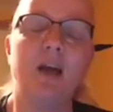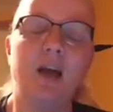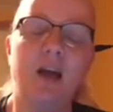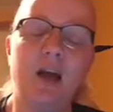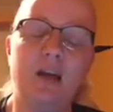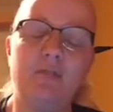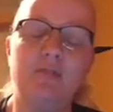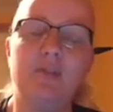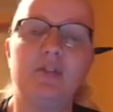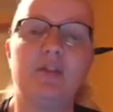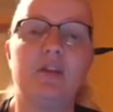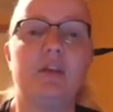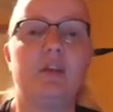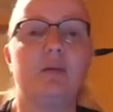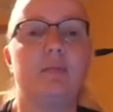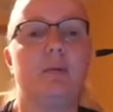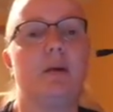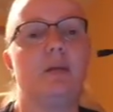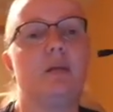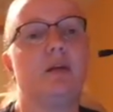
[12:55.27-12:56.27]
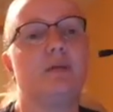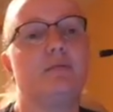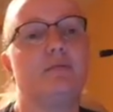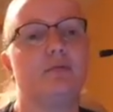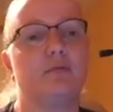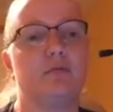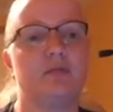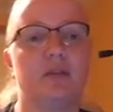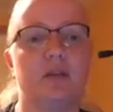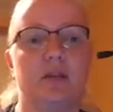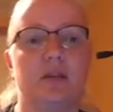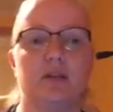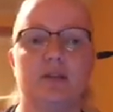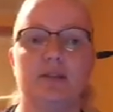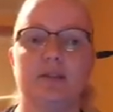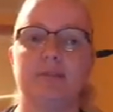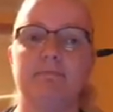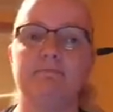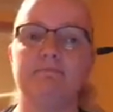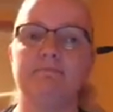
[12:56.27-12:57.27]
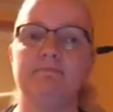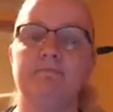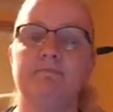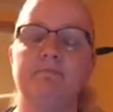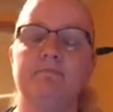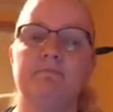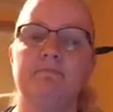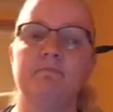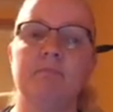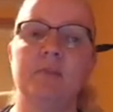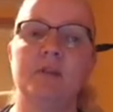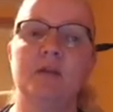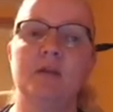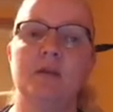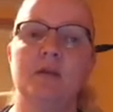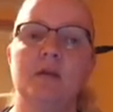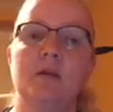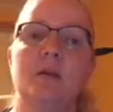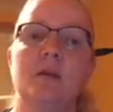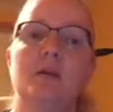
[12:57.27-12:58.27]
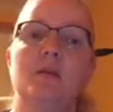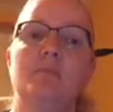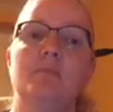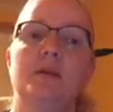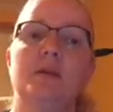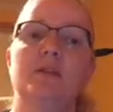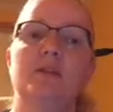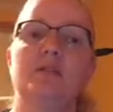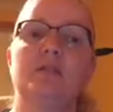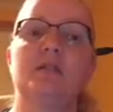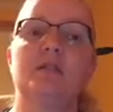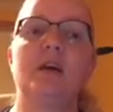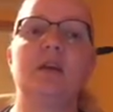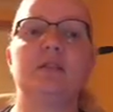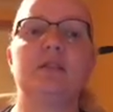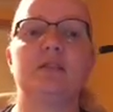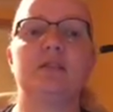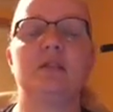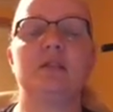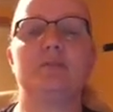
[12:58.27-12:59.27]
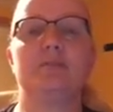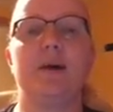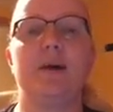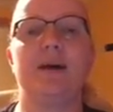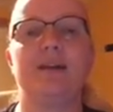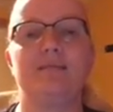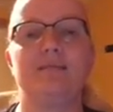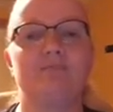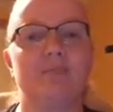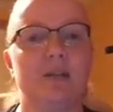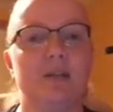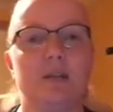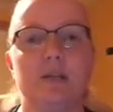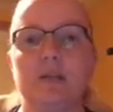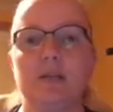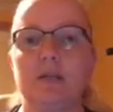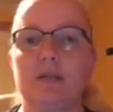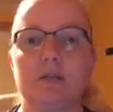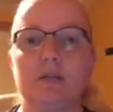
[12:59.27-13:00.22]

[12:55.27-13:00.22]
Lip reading: Have a think about that for a second, because that six-pack is